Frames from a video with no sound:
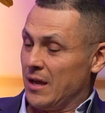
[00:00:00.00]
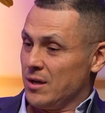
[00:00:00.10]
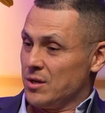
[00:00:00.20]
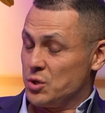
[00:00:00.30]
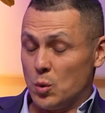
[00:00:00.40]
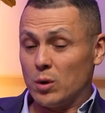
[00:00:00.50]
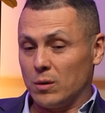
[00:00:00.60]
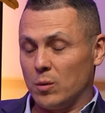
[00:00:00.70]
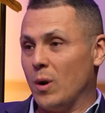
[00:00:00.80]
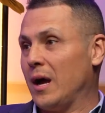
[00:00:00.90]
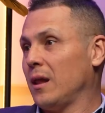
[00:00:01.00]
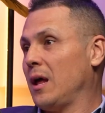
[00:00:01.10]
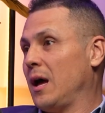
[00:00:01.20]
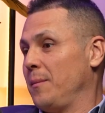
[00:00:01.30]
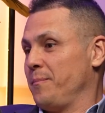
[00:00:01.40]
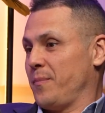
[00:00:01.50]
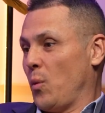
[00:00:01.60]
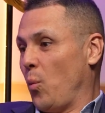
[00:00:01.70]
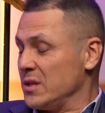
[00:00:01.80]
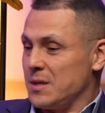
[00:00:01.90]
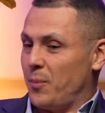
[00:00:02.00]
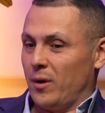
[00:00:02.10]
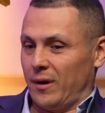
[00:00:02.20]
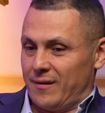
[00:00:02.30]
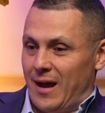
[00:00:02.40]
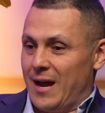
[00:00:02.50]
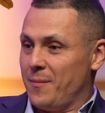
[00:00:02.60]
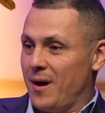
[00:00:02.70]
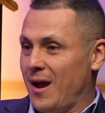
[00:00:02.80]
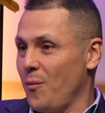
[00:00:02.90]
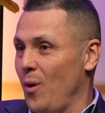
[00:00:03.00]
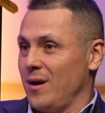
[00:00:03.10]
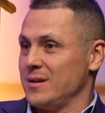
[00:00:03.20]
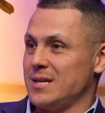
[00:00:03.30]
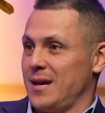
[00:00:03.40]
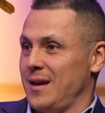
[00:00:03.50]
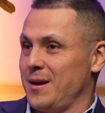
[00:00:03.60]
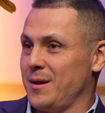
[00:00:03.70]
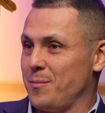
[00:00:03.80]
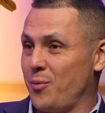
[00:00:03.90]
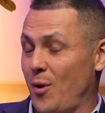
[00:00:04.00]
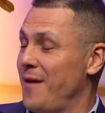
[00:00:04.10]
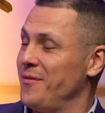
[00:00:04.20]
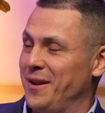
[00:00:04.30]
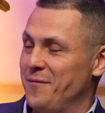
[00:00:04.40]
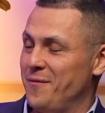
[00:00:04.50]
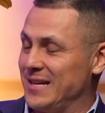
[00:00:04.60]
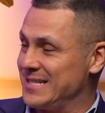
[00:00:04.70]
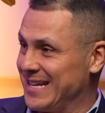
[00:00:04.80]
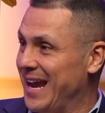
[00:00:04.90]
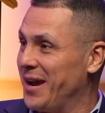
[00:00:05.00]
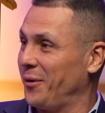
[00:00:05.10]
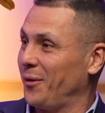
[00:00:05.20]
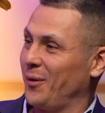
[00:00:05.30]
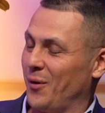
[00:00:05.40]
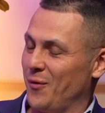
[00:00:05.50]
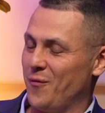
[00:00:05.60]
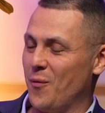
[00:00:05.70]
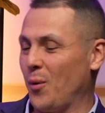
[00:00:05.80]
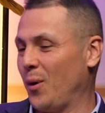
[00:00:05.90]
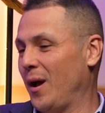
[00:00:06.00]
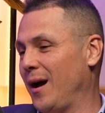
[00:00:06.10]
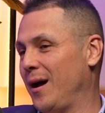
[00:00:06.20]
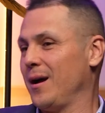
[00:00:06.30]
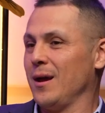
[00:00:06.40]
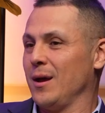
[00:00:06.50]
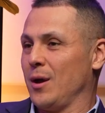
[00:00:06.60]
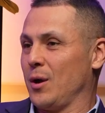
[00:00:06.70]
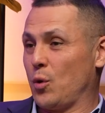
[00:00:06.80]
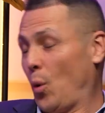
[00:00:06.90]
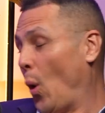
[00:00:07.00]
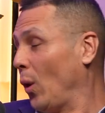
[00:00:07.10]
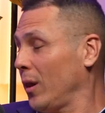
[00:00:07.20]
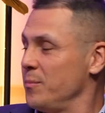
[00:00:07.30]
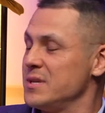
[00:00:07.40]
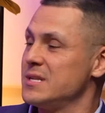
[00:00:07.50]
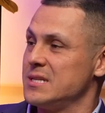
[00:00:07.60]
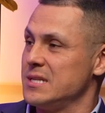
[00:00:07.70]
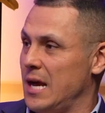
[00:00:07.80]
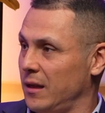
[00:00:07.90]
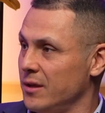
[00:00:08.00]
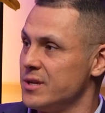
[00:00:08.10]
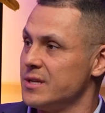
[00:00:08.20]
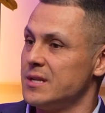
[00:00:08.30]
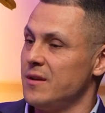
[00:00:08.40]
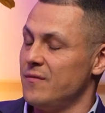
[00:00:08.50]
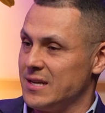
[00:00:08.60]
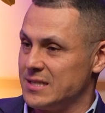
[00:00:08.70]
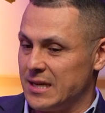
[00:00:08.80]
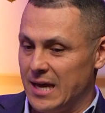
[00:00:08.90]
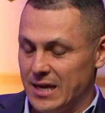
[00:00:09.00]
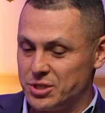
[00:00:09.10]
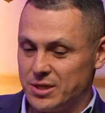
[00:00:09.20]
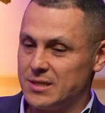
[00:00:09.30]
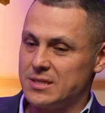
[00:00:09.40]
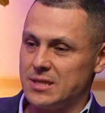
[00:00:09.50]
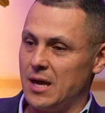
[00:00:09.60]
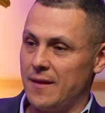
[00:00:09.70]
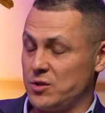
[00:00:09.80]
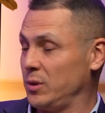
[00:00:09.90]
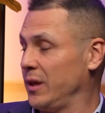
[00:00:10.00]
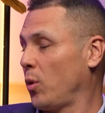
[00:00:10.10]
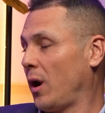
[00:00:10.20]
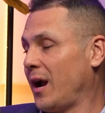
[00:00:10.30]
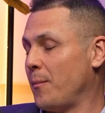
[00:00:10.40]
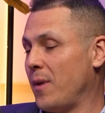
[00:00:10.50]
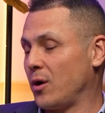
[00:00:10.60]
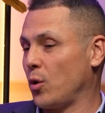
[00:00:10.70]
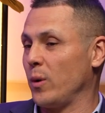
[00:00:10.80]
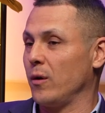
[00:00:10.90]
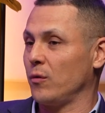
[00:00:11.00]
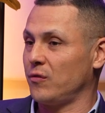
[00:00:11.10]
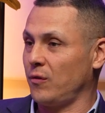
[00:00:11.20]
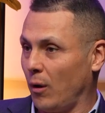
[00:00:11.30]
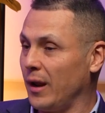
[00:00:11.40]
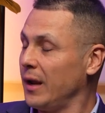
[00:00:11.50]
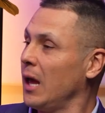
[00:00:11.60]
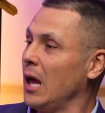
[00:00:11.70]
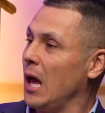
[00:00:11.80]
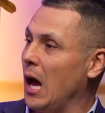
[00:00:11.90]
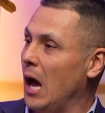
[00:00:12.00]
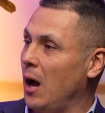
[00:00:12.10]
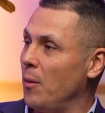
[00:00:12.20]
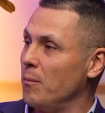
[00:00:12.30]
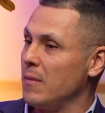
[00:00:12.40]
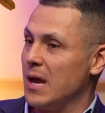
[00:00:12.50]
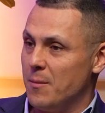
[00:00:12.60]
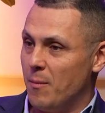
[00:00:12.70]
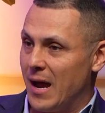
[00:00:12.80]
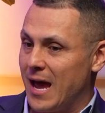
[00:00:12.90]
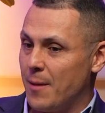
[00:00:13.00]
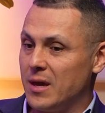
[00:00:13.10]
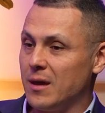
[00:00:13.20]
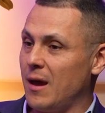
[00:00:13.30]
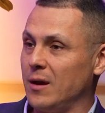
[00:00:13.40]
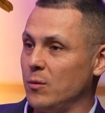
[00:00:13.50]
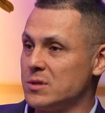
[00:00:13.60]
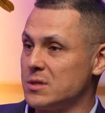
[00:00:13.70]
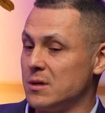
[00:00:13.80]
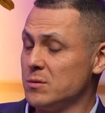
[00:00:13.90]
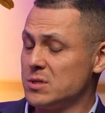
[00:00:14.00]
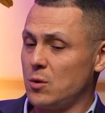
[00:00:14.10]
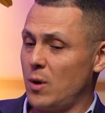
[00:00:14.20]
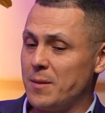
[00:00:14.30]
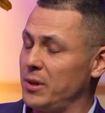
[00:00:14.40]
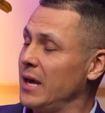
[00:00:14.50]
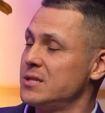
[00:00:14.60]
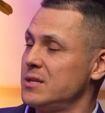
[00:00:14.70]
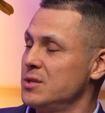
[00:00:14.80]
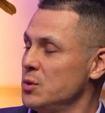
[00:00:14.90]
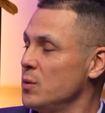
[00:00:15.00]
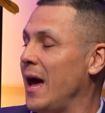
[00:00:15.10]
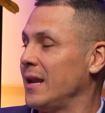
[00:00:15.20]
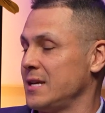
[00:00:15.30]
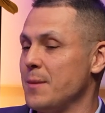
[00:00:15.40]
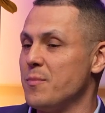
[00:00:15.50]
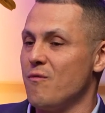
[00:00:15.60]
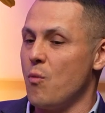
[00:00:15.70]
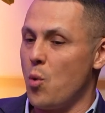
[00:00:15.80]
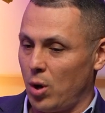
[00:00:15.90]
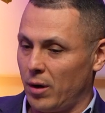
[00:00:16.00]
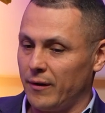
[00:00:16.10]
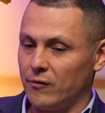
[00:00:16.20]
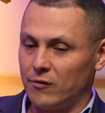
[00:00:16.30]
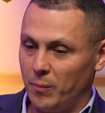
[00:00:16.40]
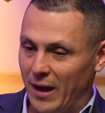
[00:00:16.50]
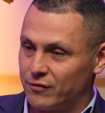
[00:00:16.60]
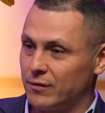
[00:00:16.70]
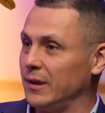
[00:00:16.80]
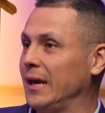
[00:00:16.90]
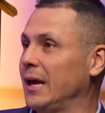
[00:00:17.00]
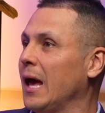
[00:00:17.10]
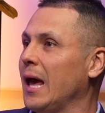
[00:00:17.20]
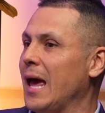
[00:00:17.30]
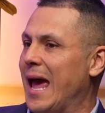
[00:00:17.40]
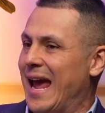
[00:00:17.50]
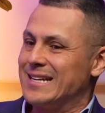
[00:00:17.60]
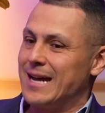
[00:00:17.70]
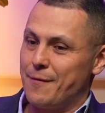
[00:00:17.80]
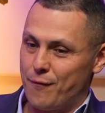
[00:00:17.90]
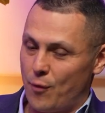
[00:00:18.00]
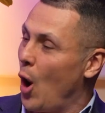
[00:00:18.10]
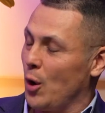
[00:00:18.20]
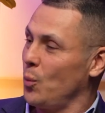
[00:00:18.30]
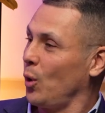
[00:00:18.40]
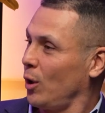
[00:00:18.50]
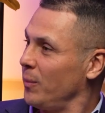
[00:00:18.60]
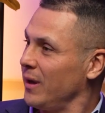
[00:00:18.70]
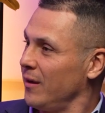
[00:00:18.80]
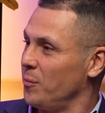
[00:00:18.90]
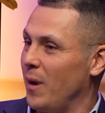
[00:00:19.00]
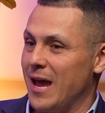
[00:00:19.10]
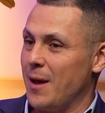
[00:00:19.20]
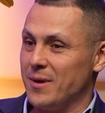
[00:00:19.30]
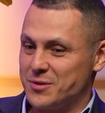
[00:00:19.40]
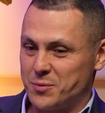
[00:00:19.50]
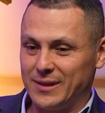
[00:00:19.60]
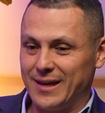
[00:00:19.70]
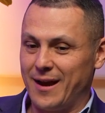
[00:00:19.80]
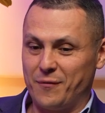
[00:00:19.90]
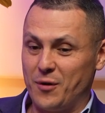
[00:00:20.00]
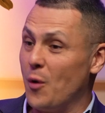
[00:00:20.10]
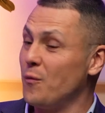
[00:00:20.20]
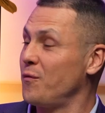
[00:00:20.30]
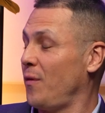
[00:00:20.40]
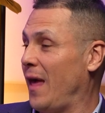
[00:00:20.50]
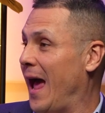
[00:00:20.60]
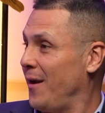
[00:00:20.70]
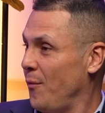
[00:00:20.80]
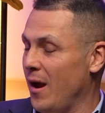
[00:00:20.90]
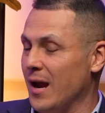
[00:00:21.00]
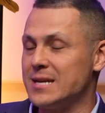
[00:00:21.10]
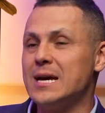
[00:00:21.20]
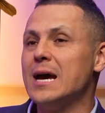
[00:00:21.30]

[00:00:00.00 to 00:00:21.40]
Sure. Well, once upon a time, I was a private investigator for Kroll, Business Intelligence and Investigations. That's really where I got my career started in Miami, and it was a great place to do that type of work, especially anti-fraud work, because Miami is really kind of known for that, right?